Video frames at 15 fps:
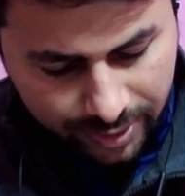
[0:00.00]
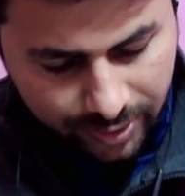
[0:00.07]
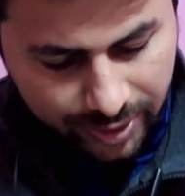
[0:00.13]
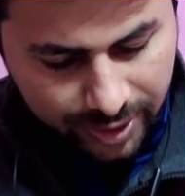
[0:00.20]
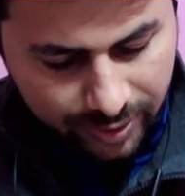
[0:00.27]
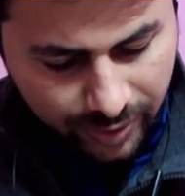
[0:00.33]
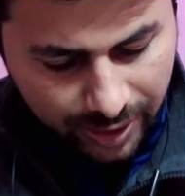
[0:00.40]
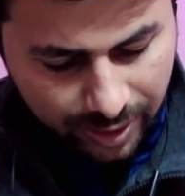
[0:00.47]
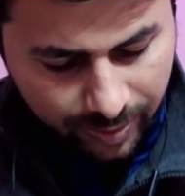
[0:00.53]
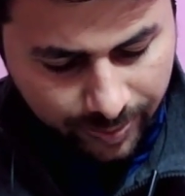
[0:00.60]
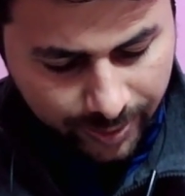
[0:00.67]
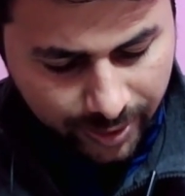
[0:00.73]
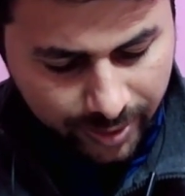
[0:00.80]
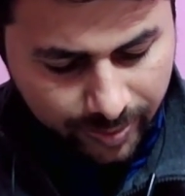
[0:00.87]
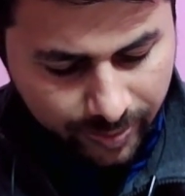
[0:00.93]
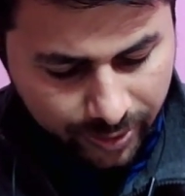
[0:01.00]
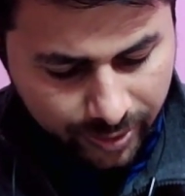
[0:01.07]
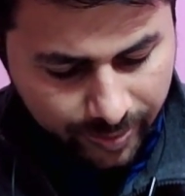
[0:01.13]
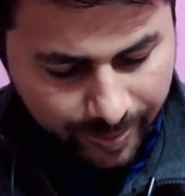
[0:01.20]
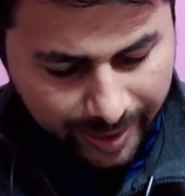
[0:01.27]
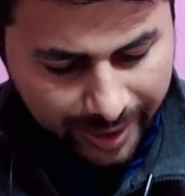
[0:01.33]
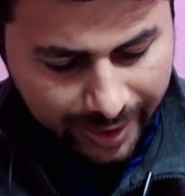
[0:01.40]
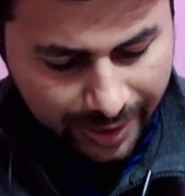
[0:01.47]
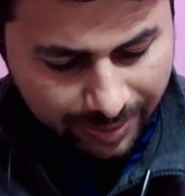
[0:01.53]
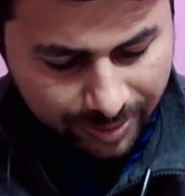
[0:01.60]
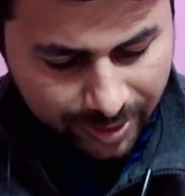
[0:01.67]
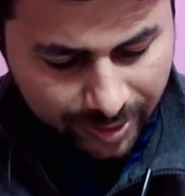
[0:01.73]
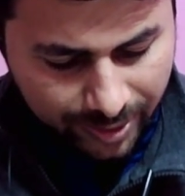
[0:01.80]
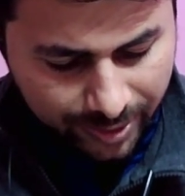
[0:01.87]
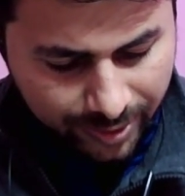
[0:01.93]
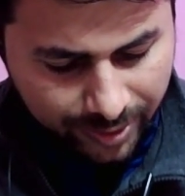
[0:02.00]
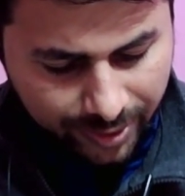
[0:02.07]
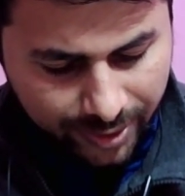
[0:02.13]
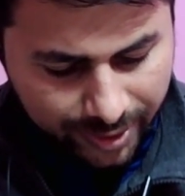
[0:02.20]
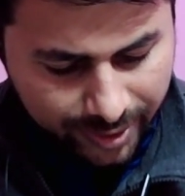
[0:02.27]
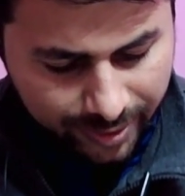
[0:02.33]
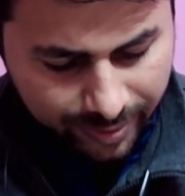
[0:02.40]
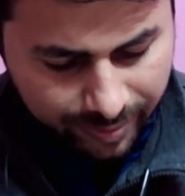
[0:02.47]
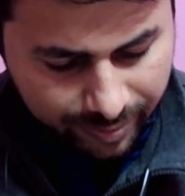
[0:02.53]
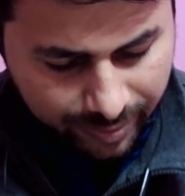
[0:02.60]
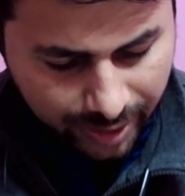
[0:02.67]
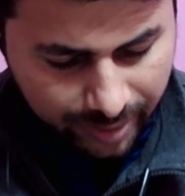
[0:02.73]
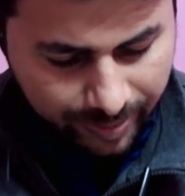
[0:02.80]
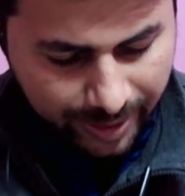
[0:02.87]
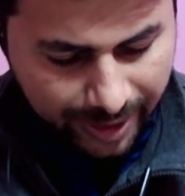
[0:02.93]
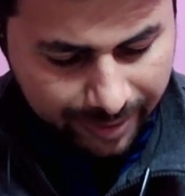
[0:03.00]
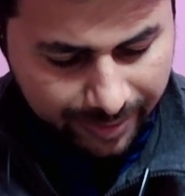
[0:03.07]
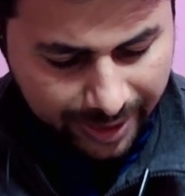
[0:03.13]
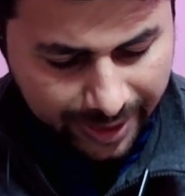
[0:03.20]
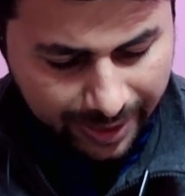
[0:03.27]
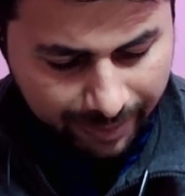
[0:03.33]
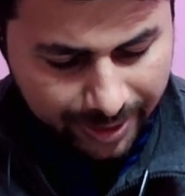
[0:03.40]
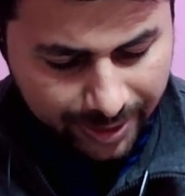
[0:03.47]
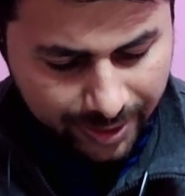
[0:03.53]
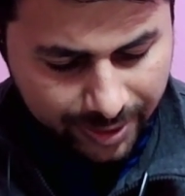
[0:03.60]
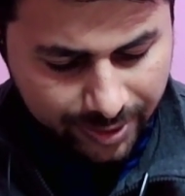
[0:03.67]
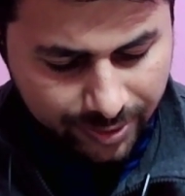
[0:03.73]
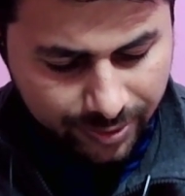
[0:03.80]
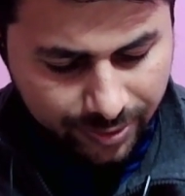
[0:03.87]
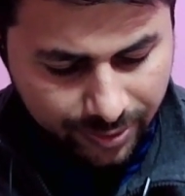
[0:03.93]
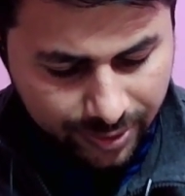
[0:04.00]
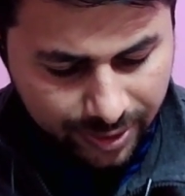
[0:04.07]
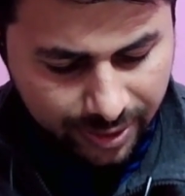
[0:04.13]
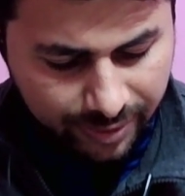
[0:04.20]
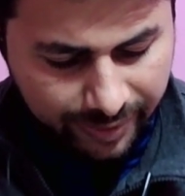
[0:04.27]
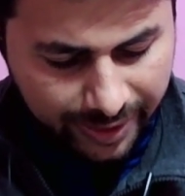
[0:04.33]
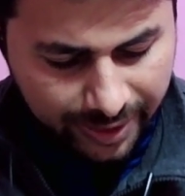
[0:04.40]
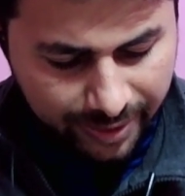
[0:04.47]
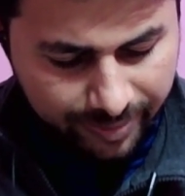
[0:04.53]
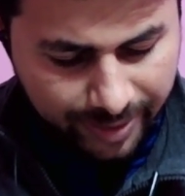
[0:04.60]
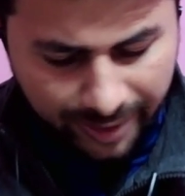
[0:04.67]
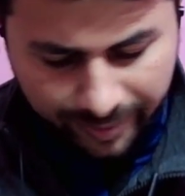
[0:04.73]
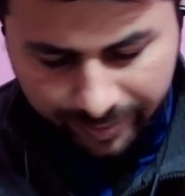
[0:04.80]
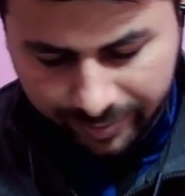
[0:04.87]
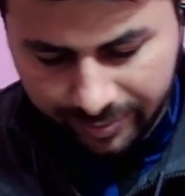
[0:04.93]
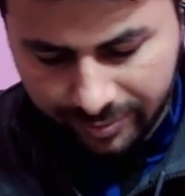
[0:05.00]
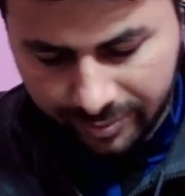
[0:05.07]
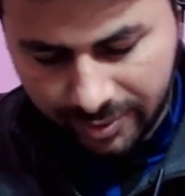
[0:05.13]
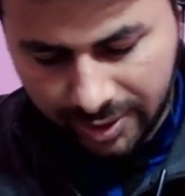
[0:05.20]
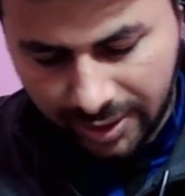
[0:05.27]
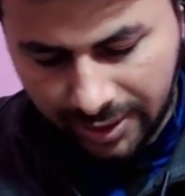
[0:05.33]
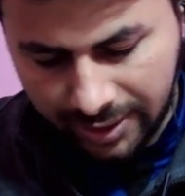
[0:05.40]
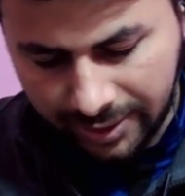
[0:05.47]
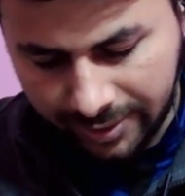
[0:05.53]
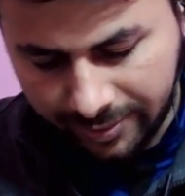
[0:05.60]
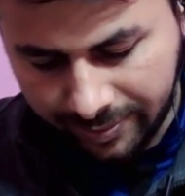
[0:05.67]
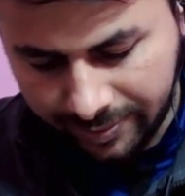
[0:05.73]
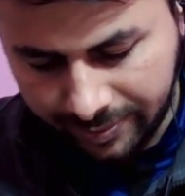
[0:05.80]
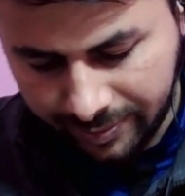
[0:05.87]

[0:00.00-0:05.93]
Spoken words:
So it is 1 upon 4 pi epsilon naught multiplied by capital Q divided by r.